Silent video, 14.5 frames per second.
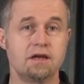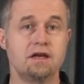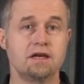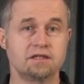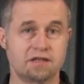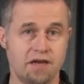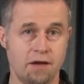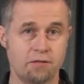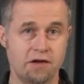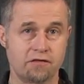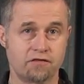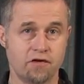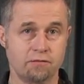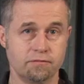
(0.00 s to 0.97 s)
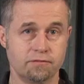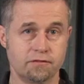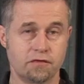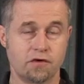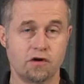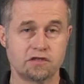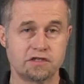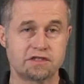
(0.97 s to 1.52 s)
is coming from,
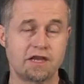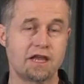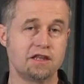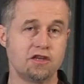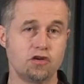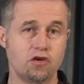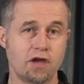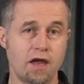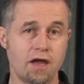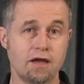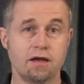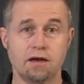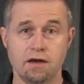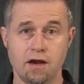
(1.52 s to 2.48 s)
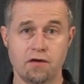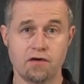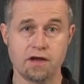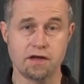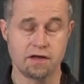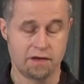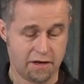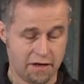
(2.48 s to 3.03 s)
or as they say in the UK, lorry.